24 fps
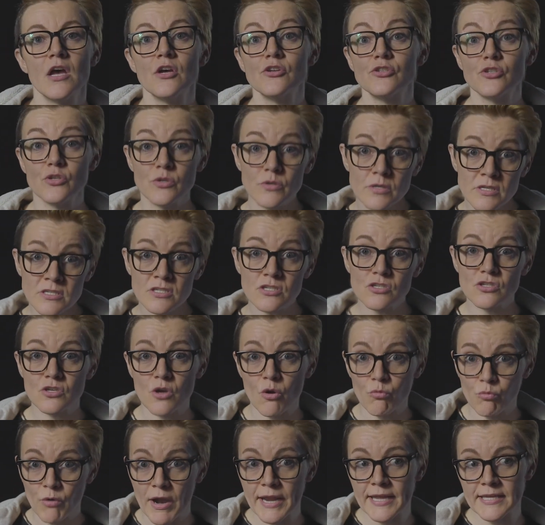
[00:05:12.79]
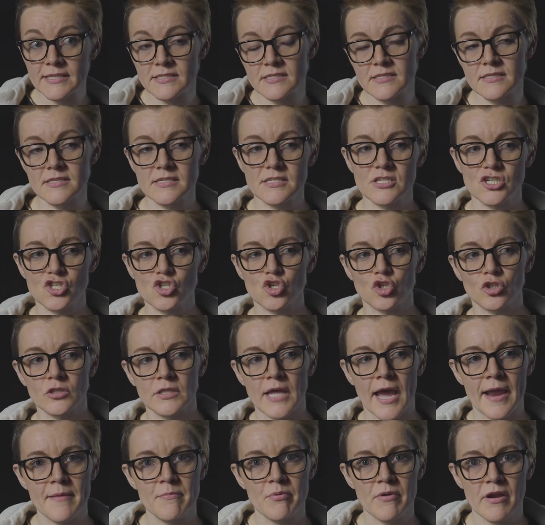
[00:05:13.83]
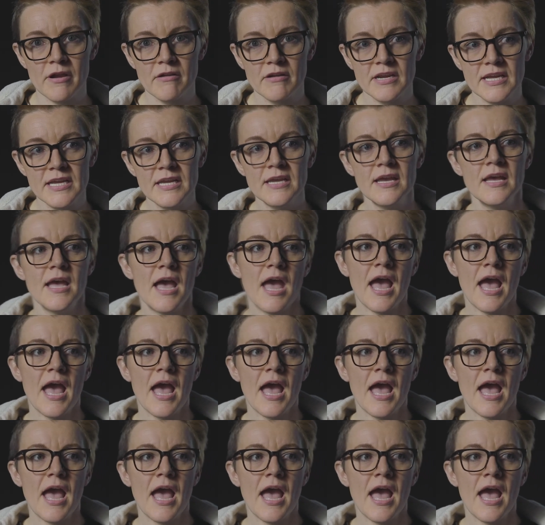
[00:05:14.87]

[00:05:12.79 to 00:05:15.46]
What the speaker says: So you can just go right into the digital library,